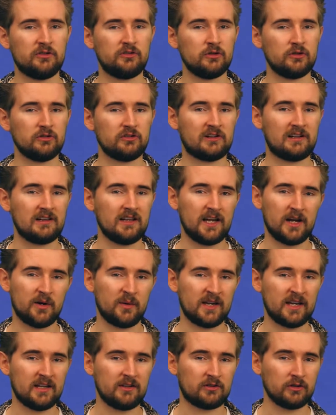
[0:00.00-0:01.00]
such
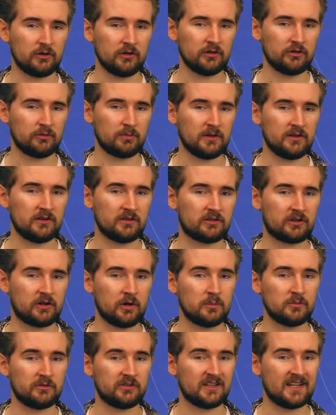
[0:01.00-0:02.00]
glittering endorsements
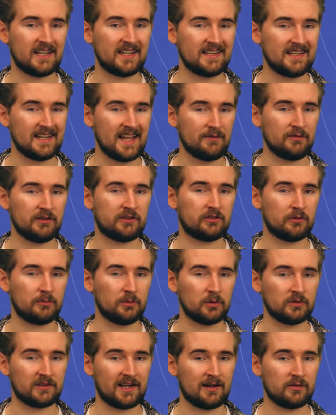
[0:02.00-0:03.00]
comes an
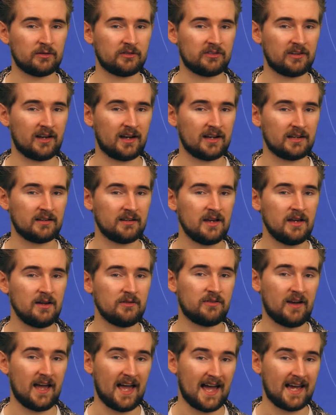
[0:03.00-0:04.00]
inevitable downside
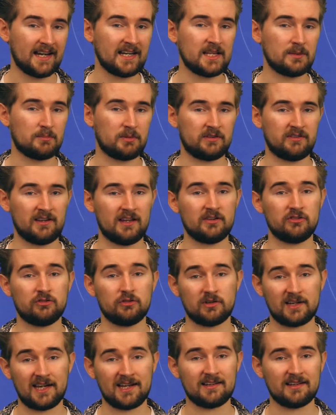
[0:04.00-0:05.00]
for any
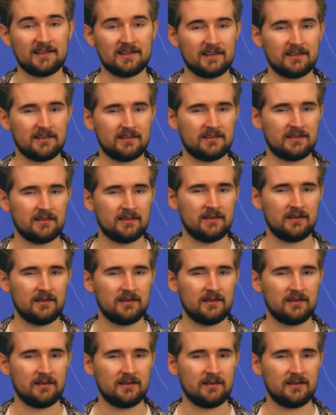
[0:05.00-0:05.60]
potential candidates.